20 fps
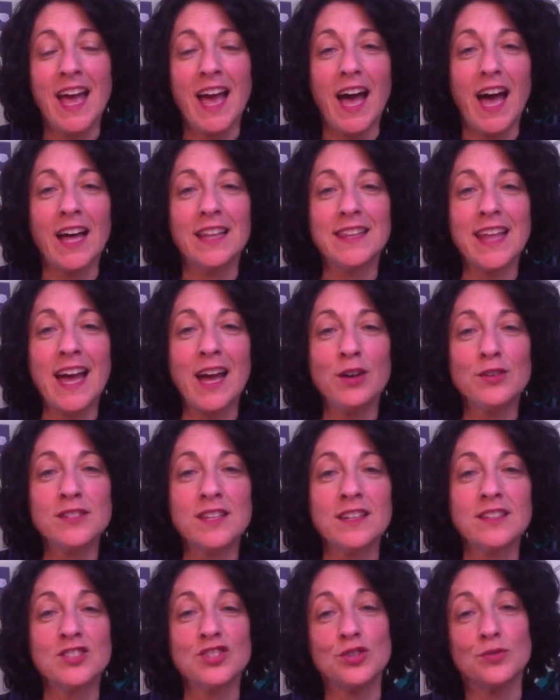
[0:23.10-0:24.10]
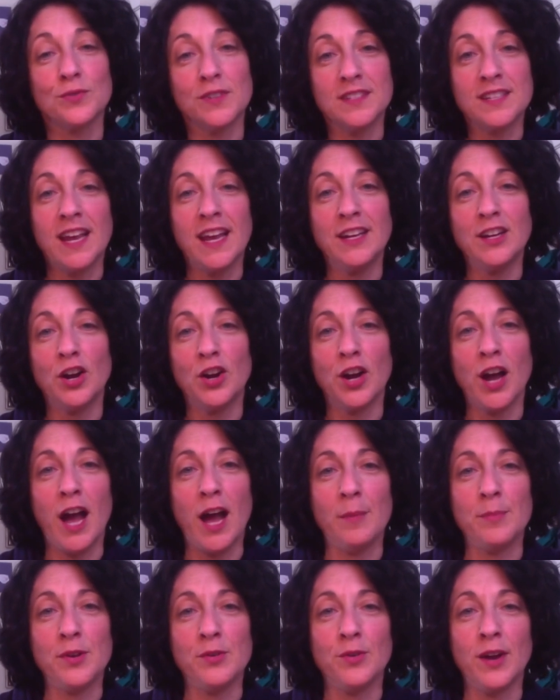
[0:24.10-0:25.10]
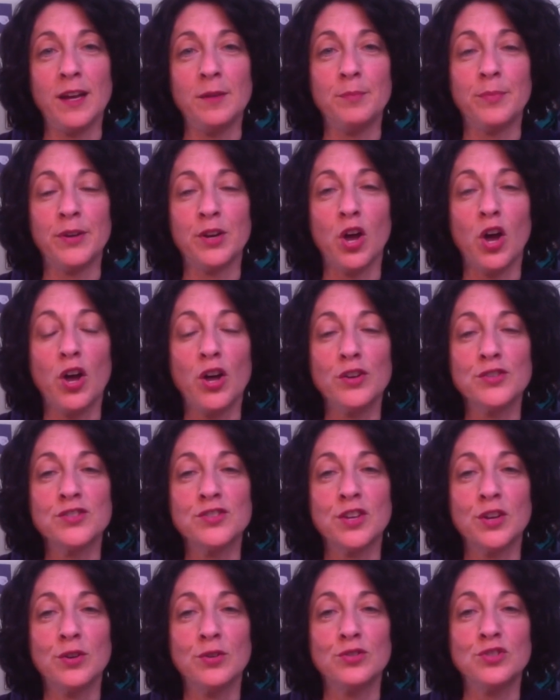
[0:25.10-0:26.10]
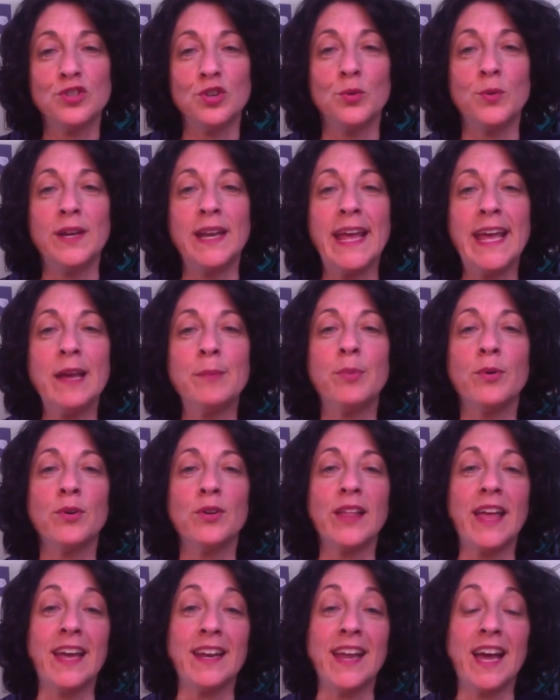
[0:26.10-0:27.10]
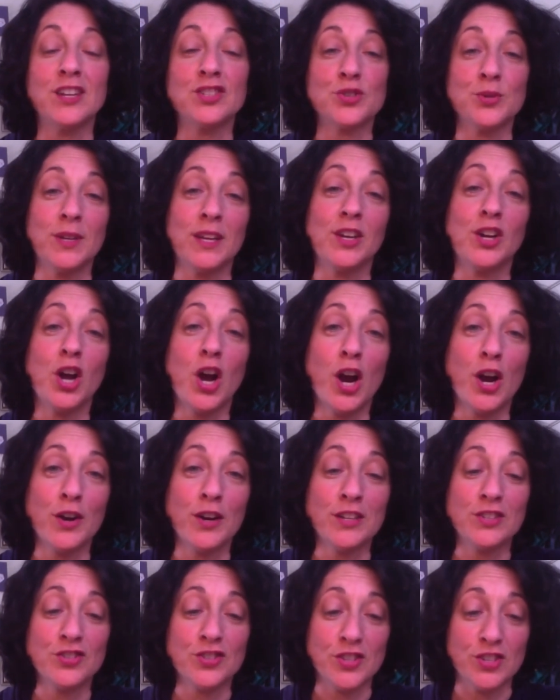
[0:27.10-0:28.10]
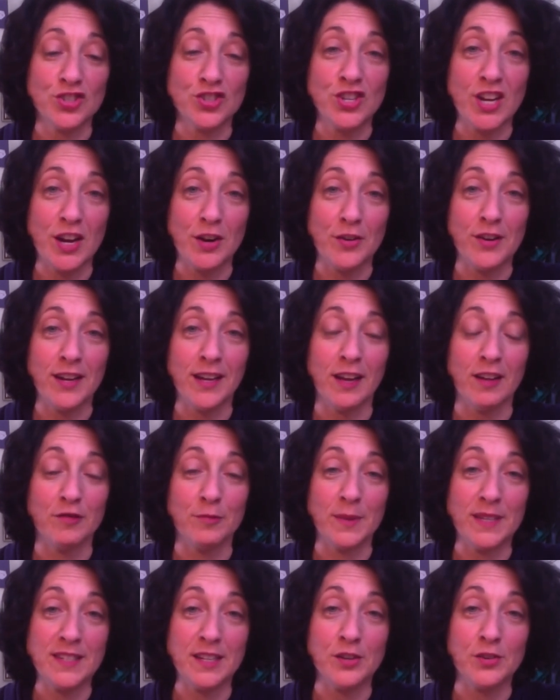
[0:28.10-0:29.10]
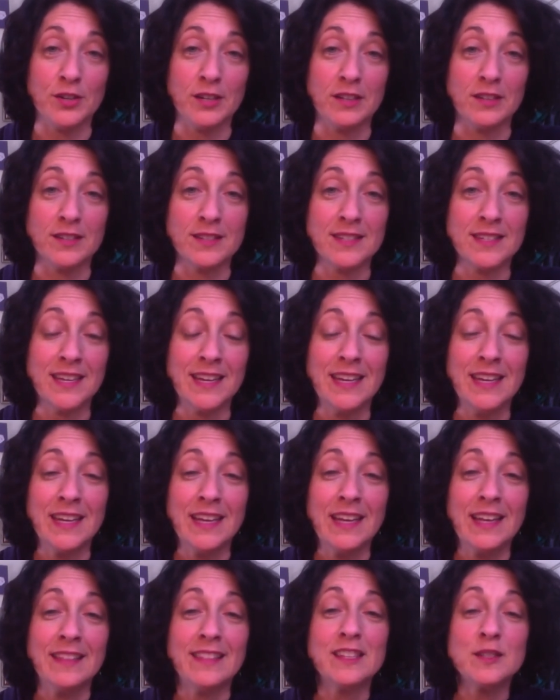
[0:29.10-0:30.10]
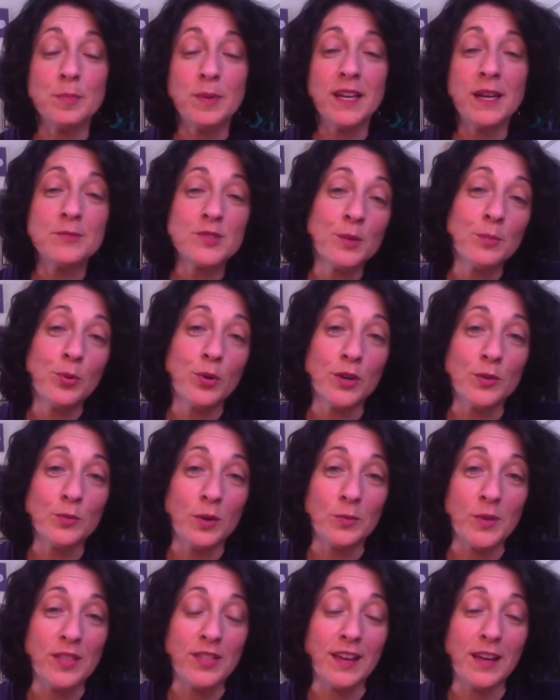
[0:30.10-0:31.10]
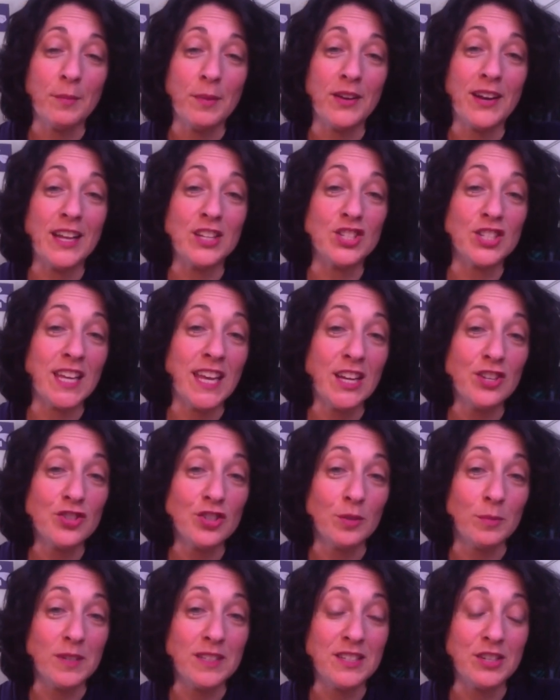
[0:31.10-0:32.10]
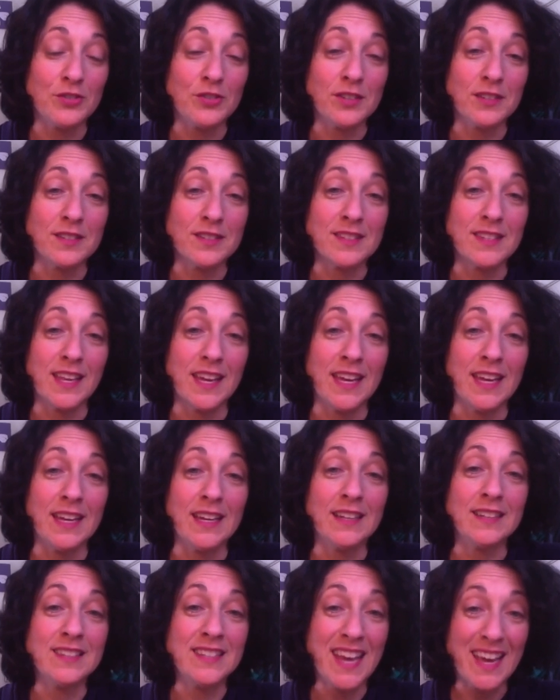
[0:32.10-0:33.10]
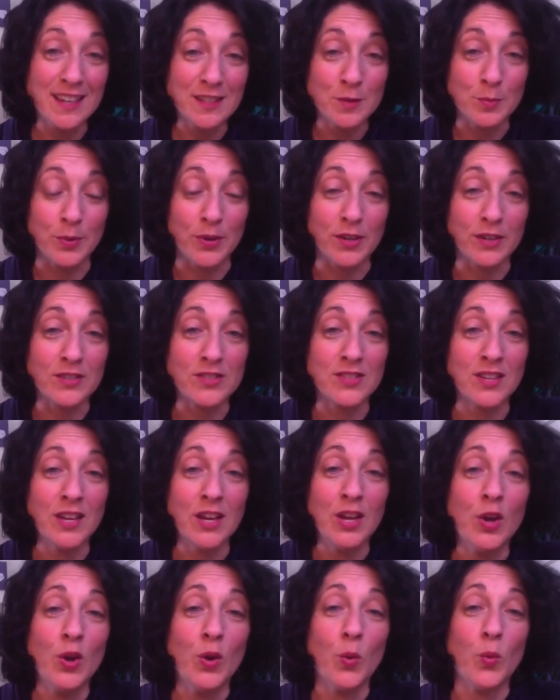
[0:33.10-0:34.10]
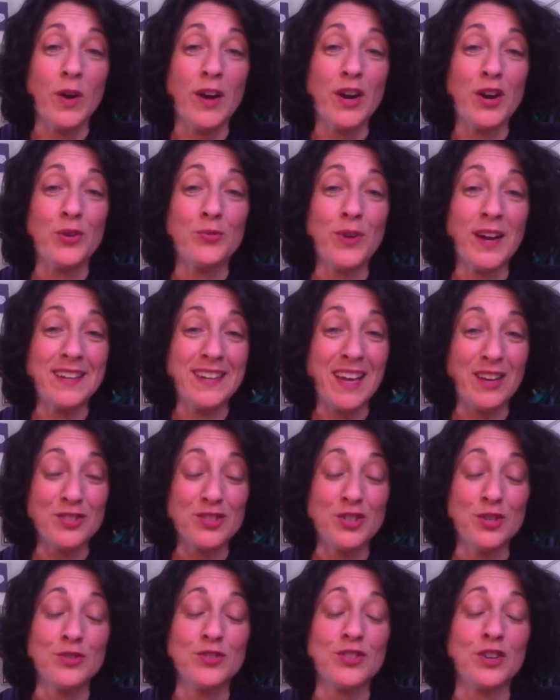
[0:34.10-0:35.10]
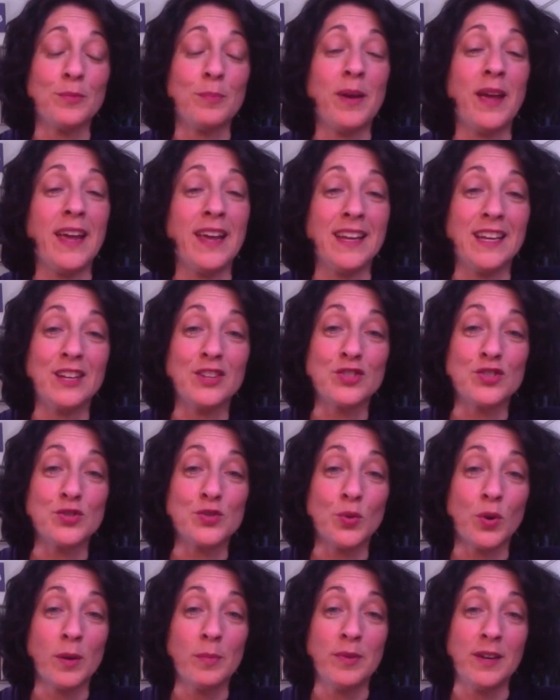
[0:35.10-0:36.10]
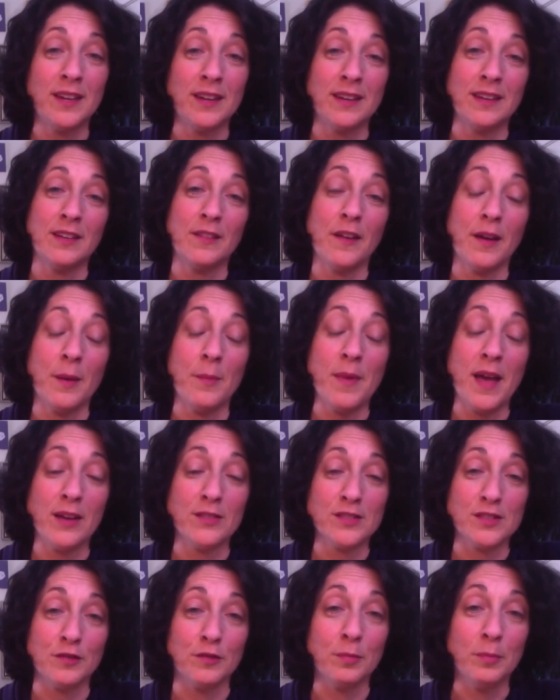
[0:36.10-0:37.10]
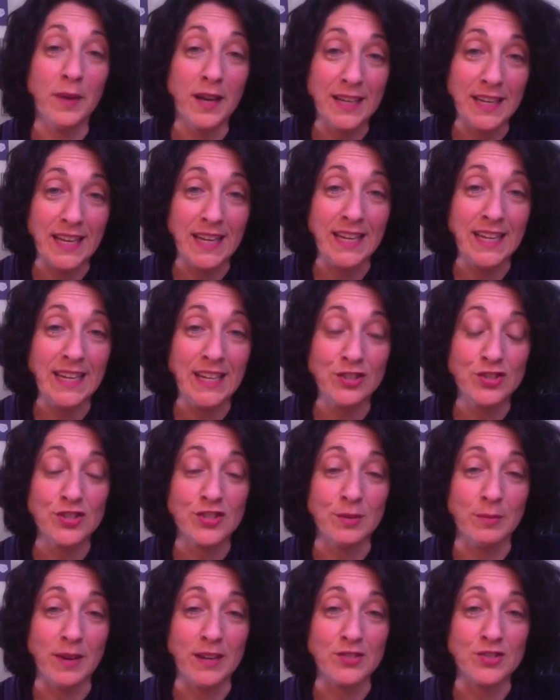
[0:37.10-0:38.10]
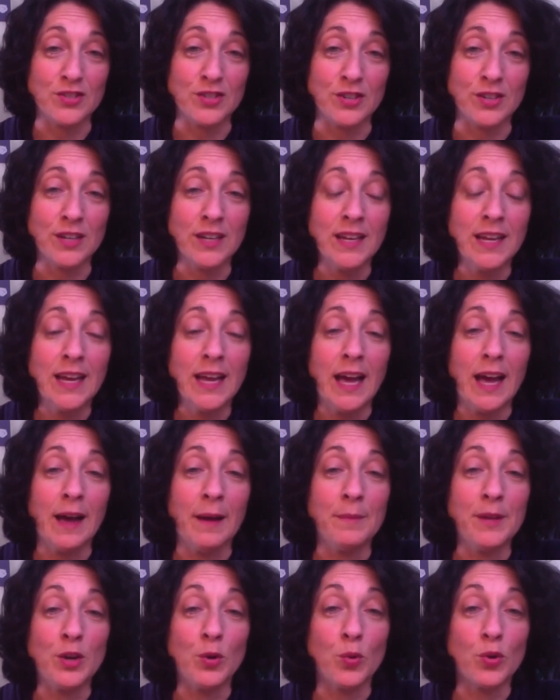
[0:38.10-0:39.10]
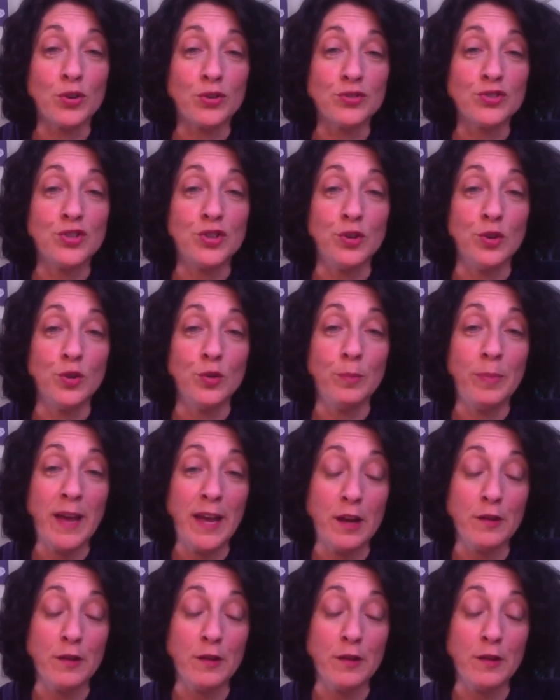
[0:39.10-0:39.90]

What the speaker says: allows us to retain our copyright but also to enable and actually encourage the sharing of materials. This becomes important when we think about educational materials like textbooks, where right now students are paying exorbitant amounts of money each semester in order to pay